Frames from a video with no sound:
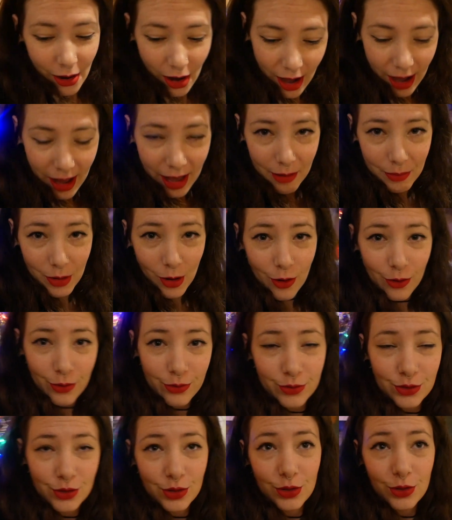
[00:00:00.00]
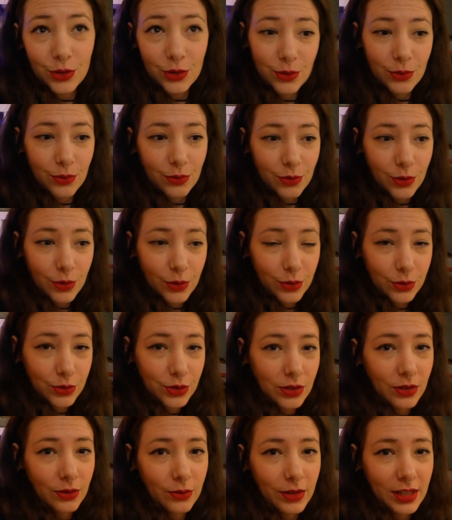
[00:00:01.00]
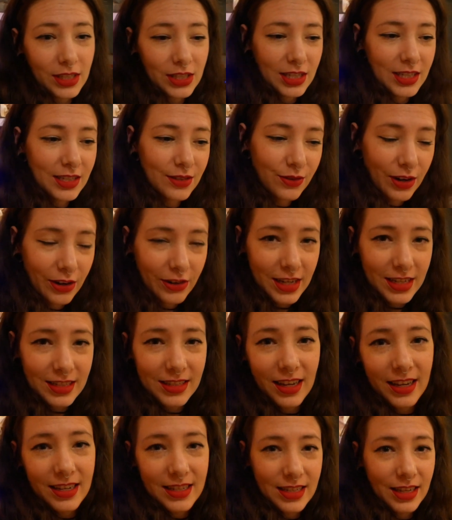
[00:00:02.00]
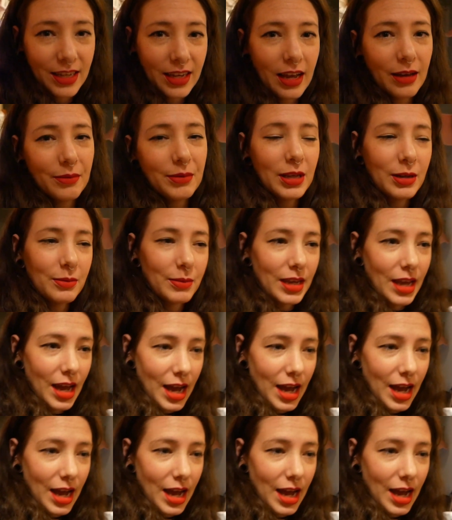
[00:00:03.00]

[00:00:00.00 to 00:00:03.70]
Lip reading: I am off to Rules, which is very exciting. I'm going to meet